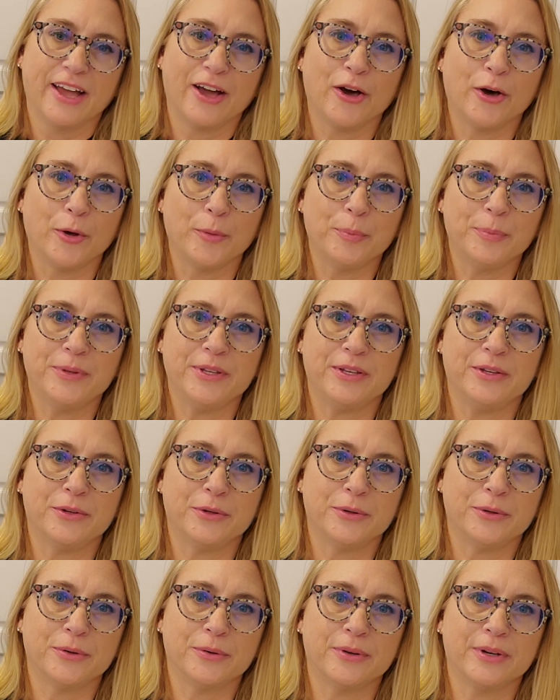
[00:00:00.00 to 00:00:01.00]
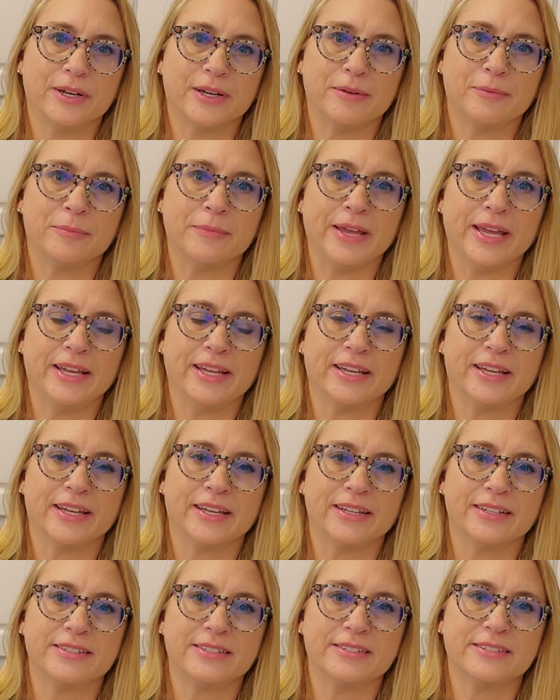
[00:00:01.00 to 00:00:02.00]
help you make
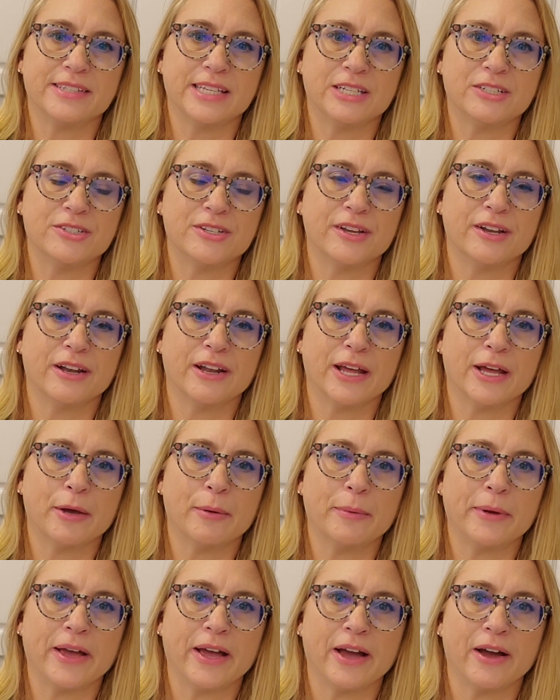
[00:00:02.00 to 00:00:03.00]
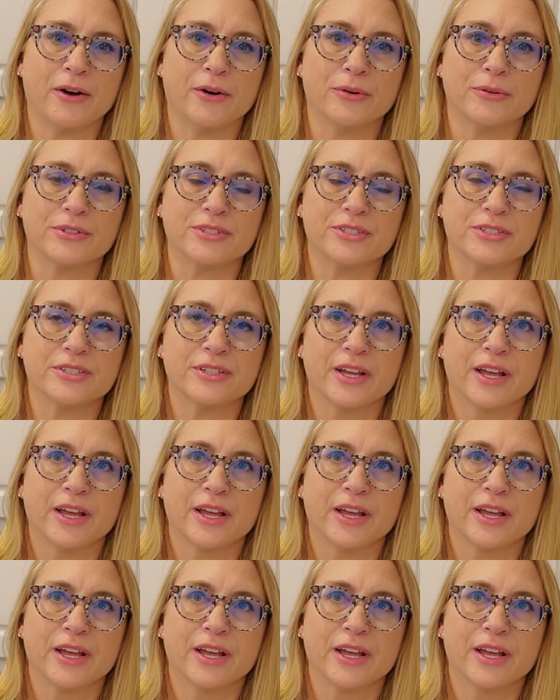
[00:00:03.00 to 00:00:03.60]
a decision about